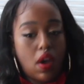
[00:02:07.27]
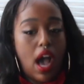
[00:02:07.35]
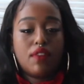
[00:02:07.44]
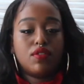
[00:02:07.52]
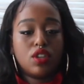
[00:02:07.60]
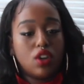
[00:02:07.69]
You
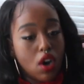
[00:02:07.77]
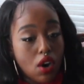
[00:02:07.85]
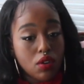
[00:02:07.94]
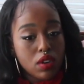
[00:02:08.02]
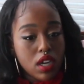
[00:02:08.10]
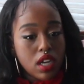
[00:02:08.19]
have to
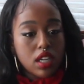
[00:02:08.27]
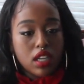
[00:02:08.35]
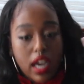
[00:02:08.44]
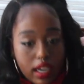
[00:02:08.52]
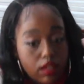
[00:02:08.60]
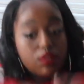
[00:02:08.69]
go
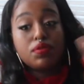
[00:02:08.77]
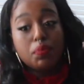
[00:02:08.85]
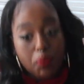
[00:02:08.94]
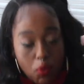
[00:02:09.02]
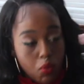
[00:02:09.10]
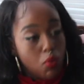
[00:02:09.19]
kind of
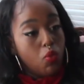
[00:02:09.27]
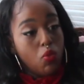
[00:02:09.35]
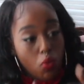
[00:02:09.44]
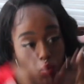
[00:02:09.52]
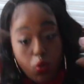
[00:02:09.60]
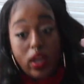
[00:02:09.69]

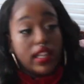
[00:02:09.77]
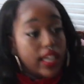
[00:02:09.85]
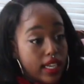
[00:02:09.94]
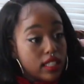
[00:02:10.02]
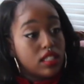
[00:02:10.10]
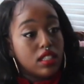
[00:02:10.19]

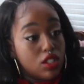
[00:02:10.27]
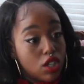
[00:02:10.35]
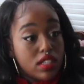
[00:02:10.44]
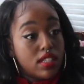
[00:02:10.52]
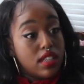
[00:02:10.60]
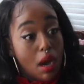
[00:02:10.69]
willing to
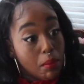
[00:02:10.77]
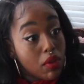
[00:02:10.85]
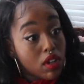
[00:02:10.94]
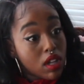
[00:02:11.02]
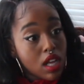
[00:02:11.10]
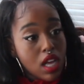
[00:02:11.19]
just
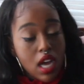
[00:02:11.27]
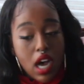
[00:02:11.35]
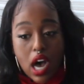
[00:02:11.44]
stumble.